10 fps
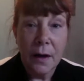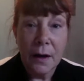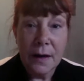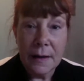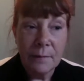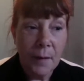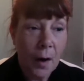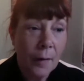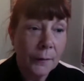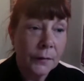
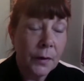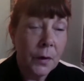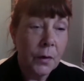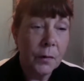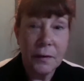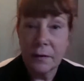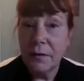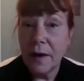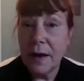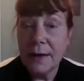involved. So they're
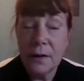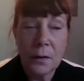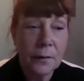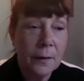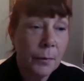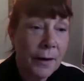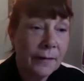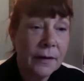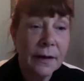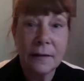saying, the
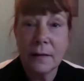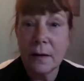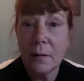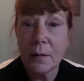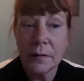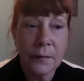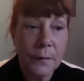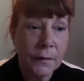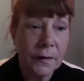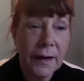president and, of course, the
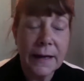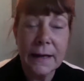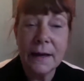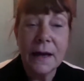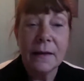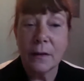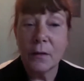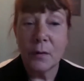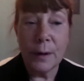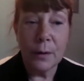first lady, they're
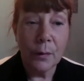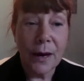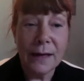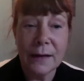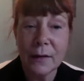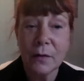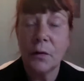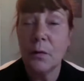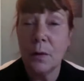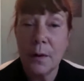doing great. Here's
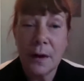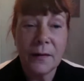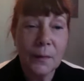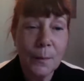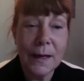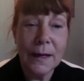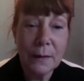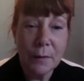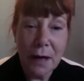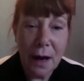to a
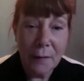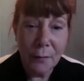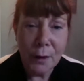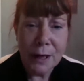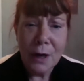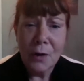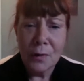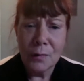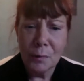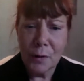speedy recovery
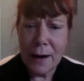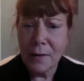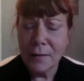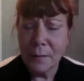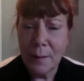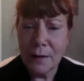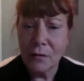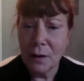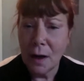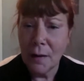with prayers and much
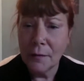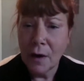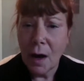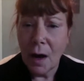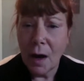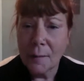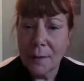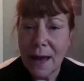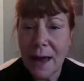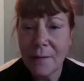loves on
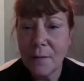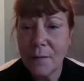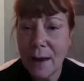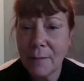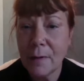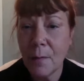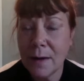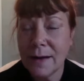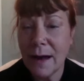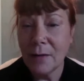behalf of
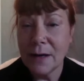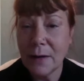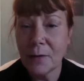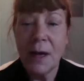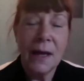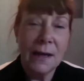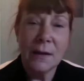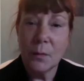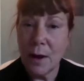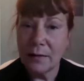everyone down here in
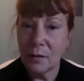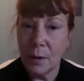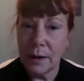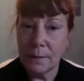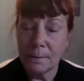the West Wing.